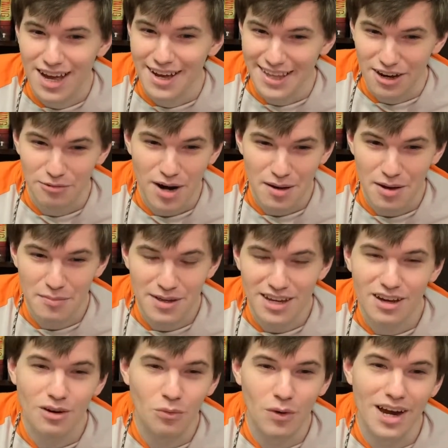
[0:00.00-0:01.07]
that'll probably be
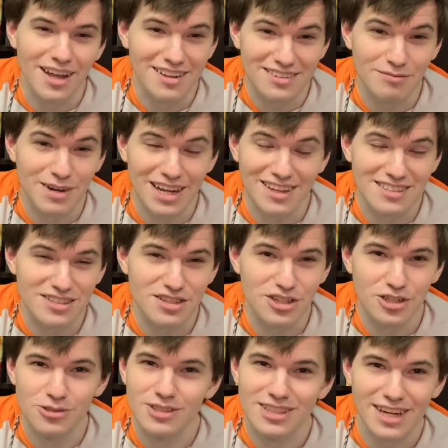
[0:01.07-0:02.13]
what I listen
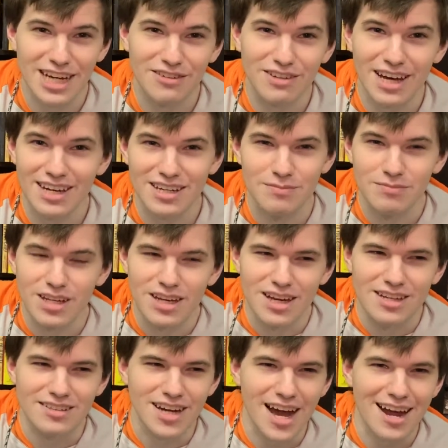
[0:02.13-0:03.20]
to kind of like
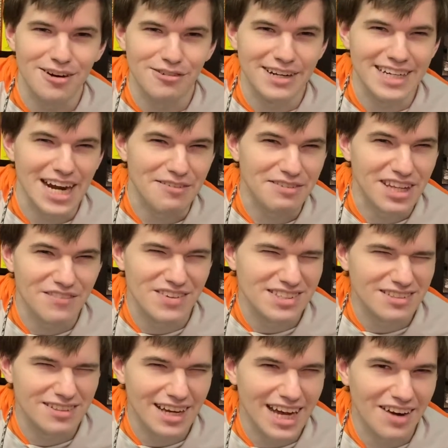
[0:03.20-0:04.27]
not read everything
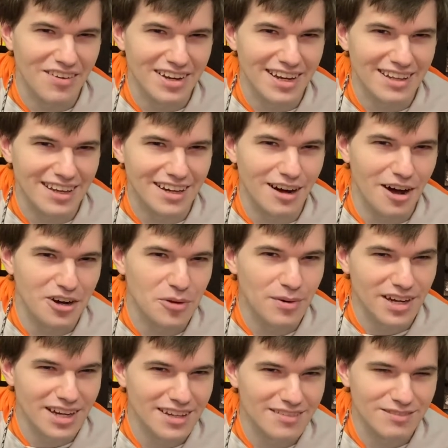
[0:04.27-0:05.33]
physically, kind of like get like an audiobook
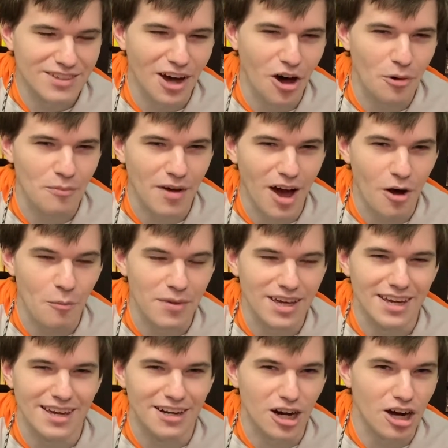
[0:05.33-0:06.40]
in to help me
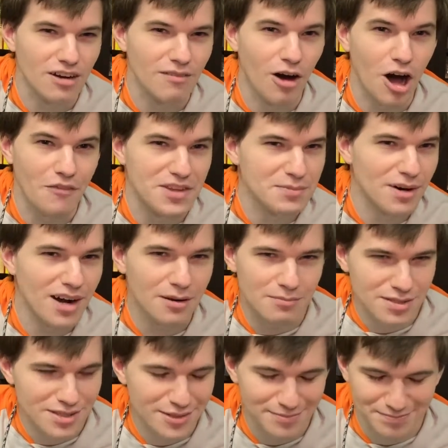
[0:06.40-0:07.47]
hit all these
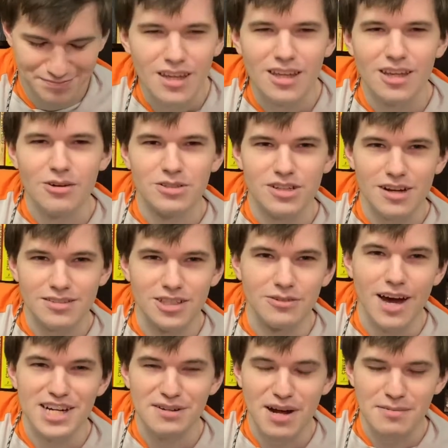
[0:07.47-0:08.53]
prompts. Which also,
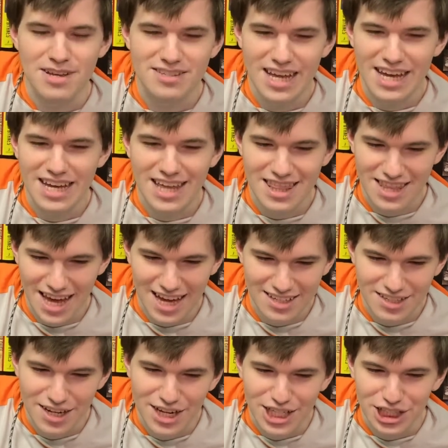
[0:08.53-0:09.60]
I should probably say
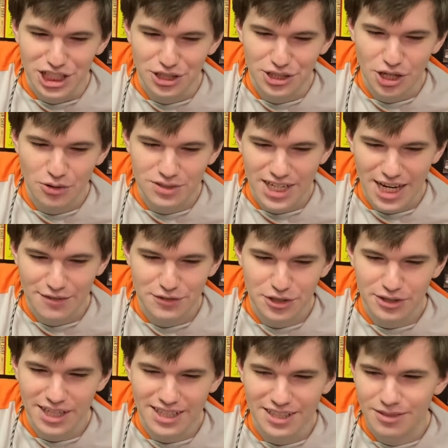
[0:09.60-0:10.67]
that you don't have to
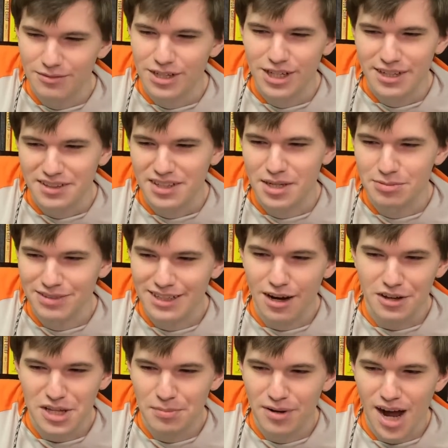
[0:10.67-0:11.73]
like complete
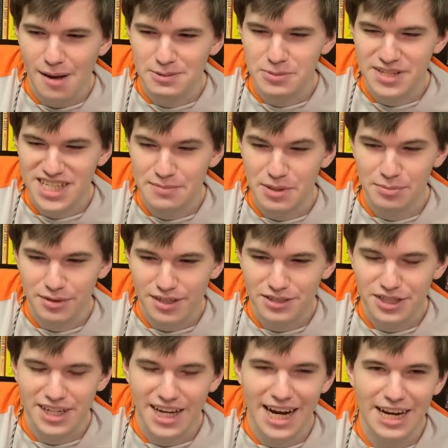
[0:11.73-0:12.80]
all the prompts with separate books.
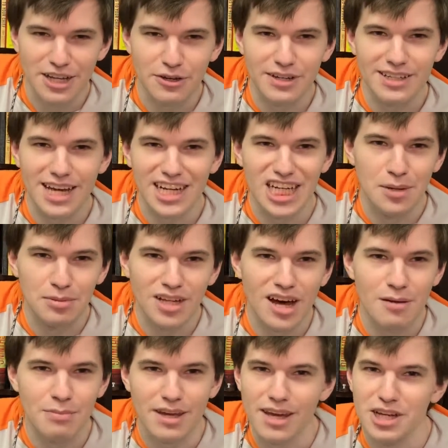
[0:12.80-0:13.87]
You can like double
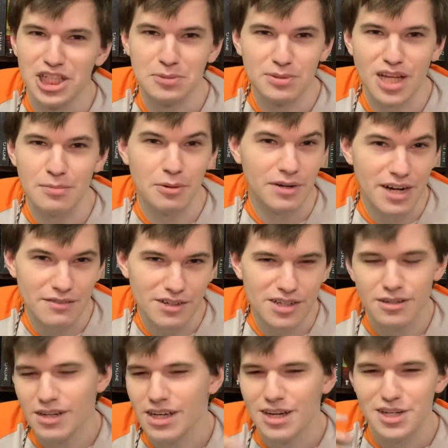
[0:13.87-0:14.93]
up and triple up or
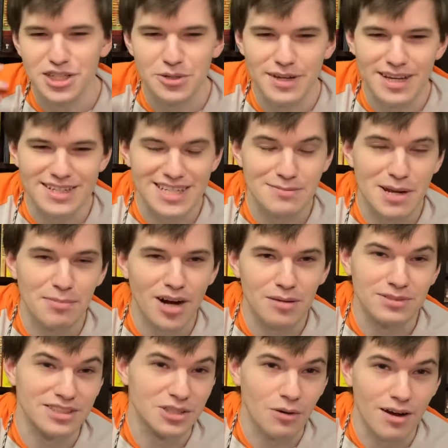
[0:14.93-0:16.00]
whatever to hit as many prompts
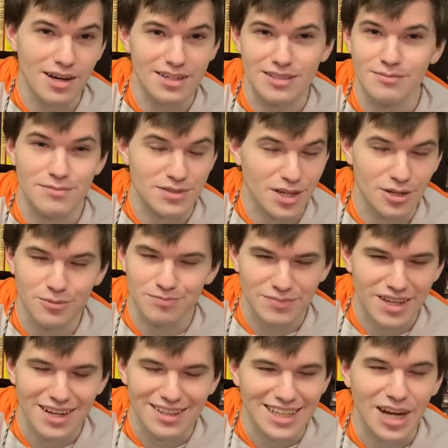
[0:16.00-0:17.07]
as you want. So
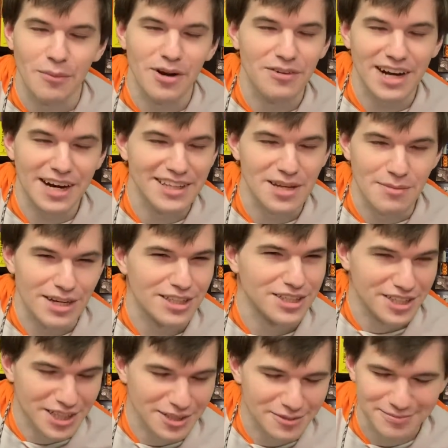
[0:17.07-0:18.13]
like we don't care that much,
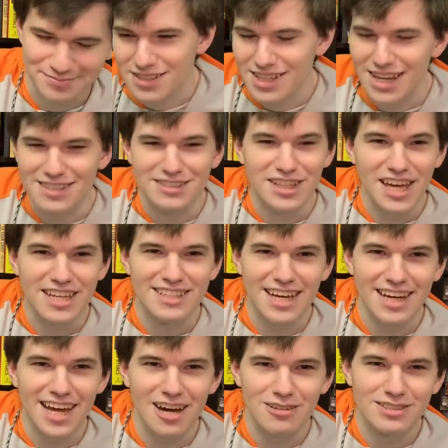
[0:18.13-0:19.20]
you know? So yeah, Sookie
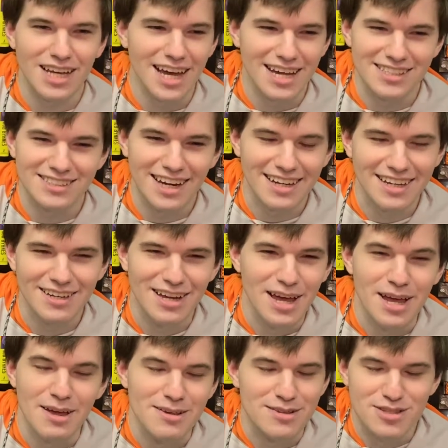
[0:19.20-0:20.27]
Stackhouse has like
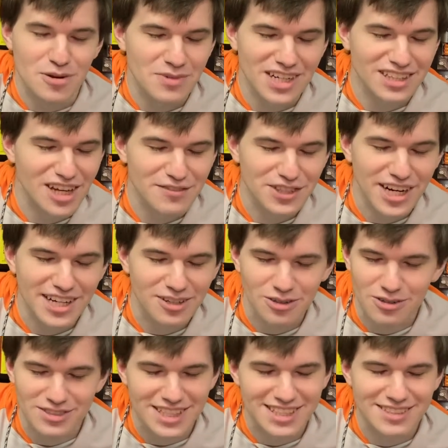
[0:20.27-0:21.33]
so many love
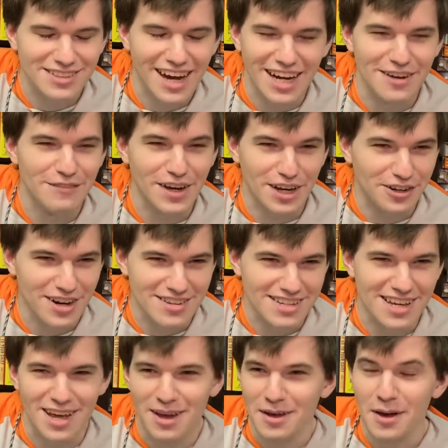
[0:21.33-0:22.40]
triangles. It's kind of fucking
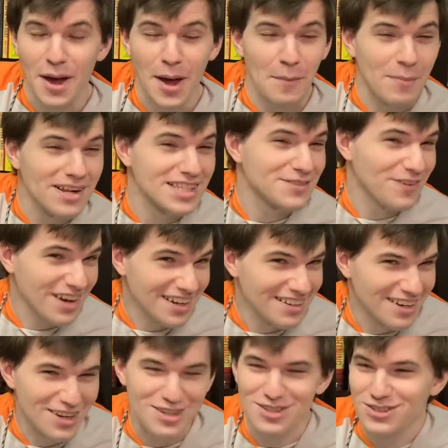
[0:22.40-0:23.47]
crazy. But it's
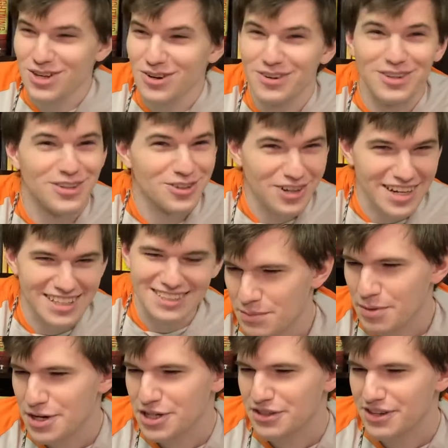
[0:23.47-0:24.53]
fun, so great. I'm
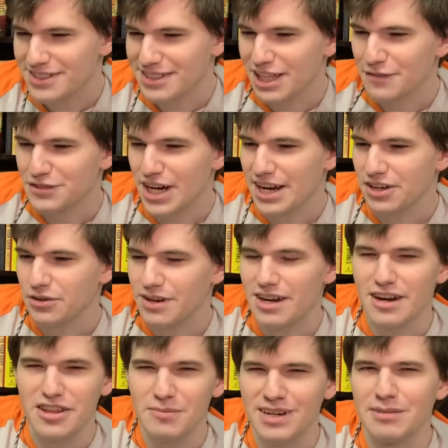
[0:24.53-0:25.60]
pretty sure there's a love triangle in
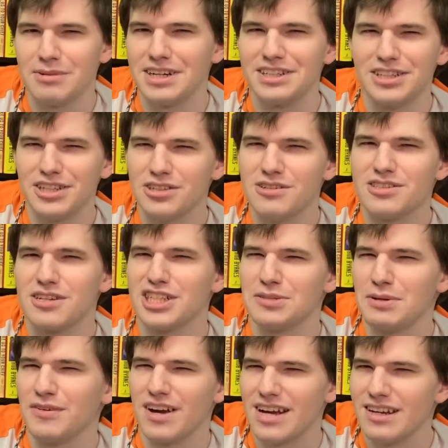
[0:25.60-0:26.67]
another book I'm reading too, so that should
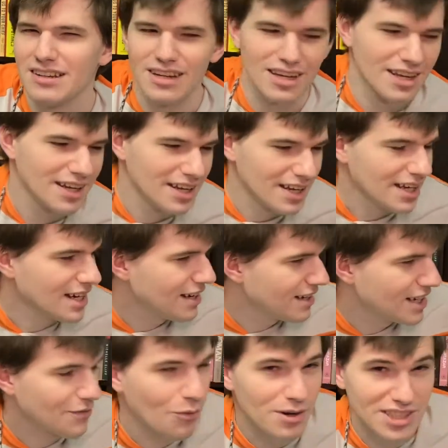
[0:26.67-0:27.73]
be fine.
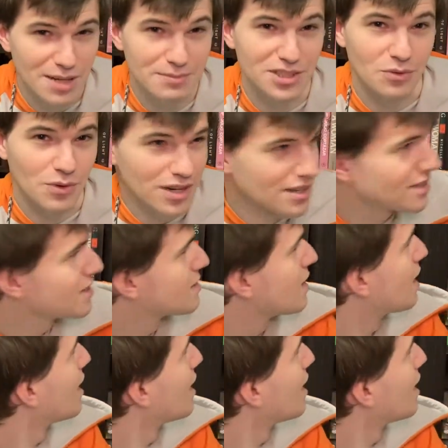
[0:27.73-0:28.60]
And if worse comes to worse,